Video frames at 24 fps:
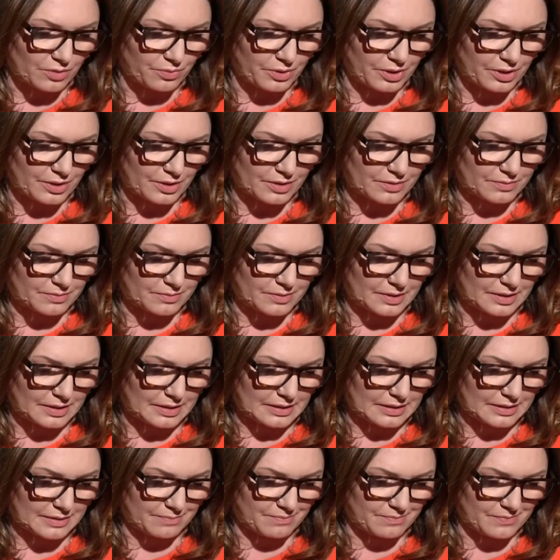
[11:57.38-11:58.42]
where we are,
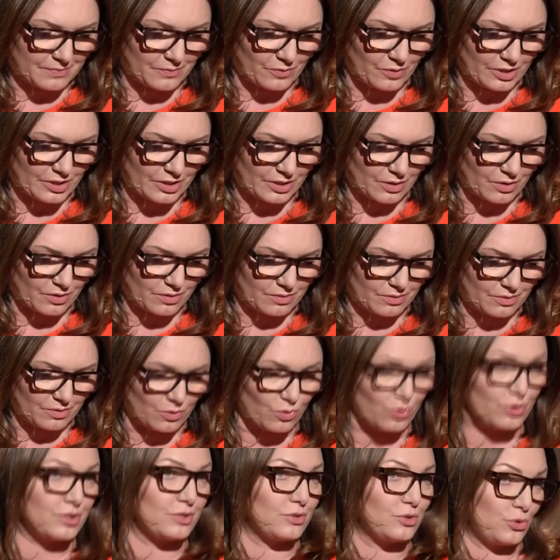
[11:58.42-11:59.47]
uh, we are
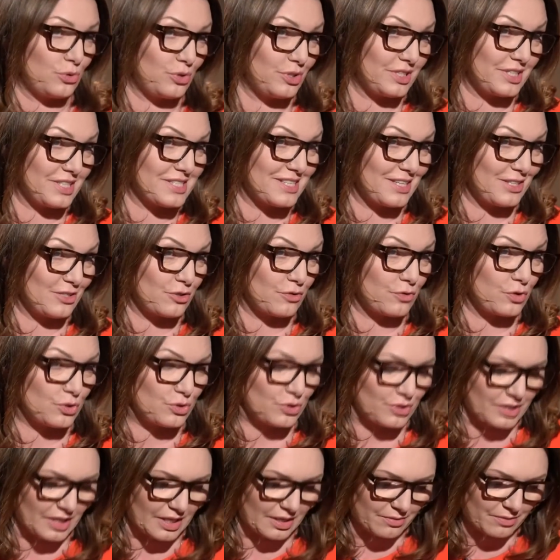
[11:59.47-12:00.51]
going doing this mm.
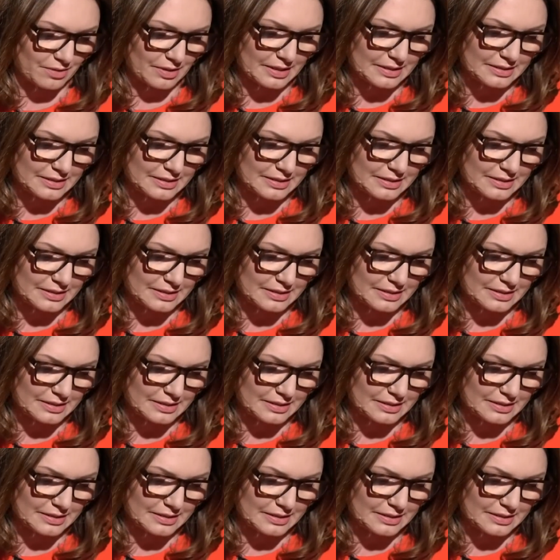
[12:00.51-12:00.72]
interview mm. today,